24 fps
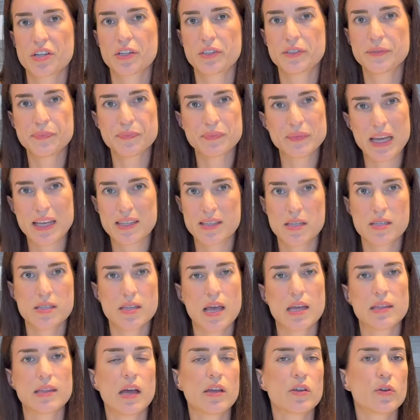ago. As I
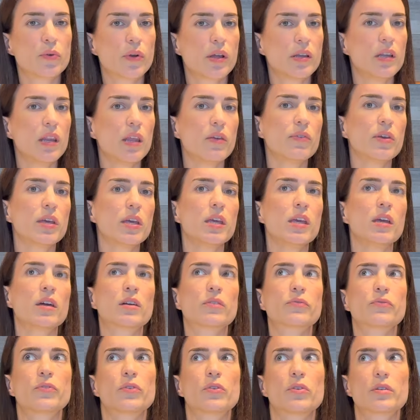said, I already live here
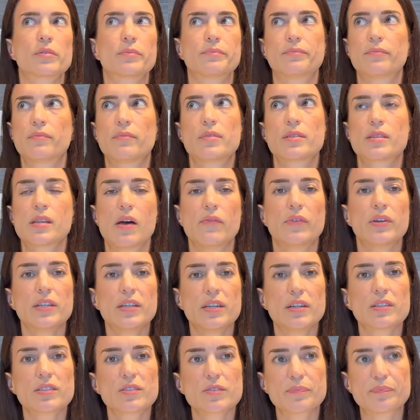for 7
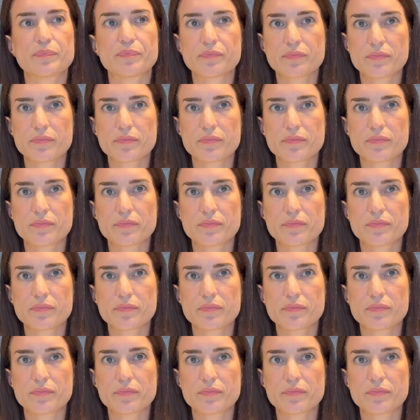years,